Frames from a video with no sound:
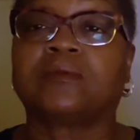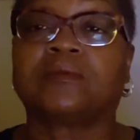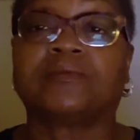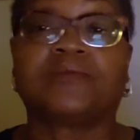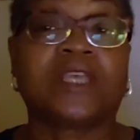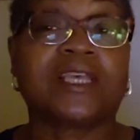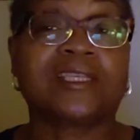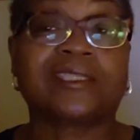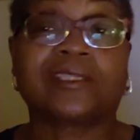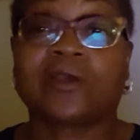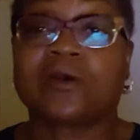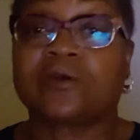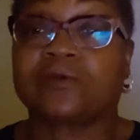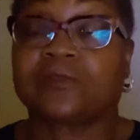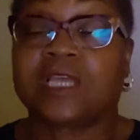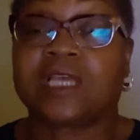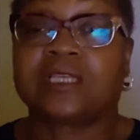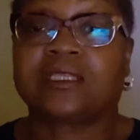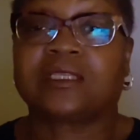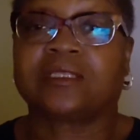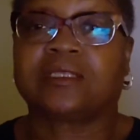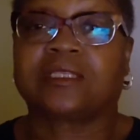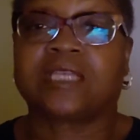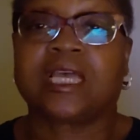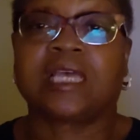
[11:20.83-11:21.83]
That's
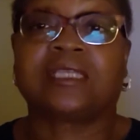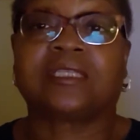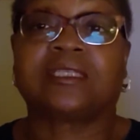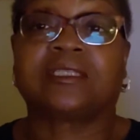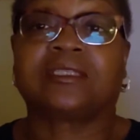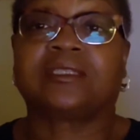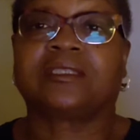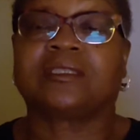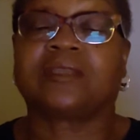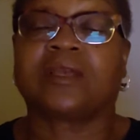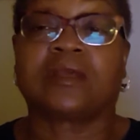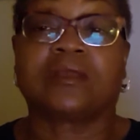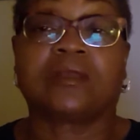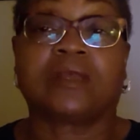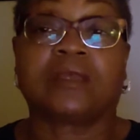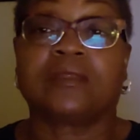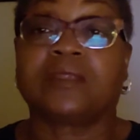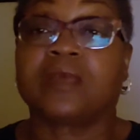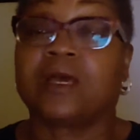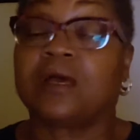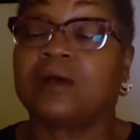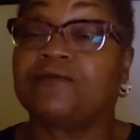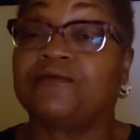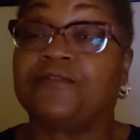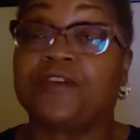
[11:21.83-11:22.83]

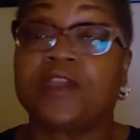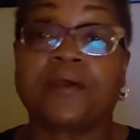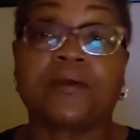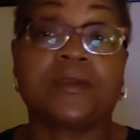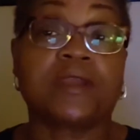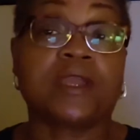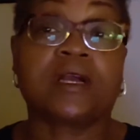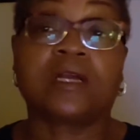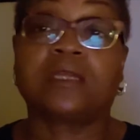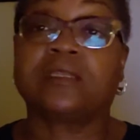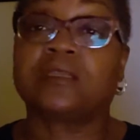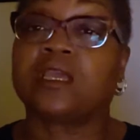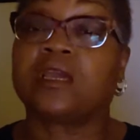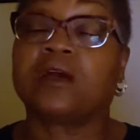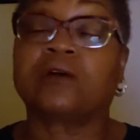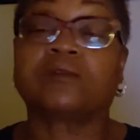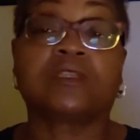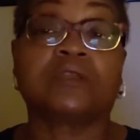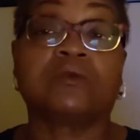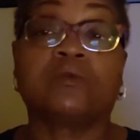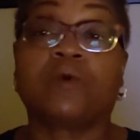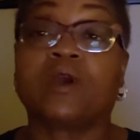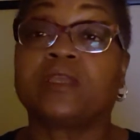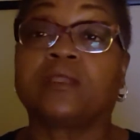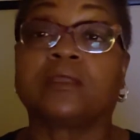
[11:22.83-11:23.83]
a very
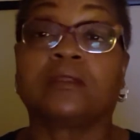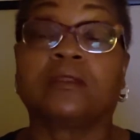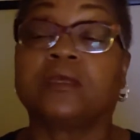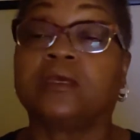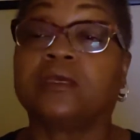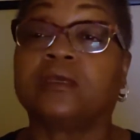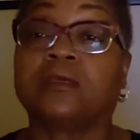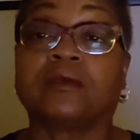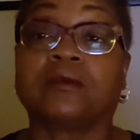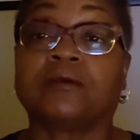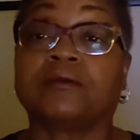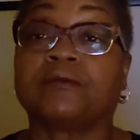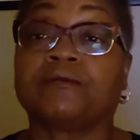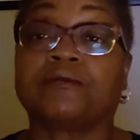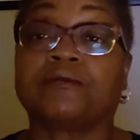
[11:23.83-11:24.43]
unhealthy way to live.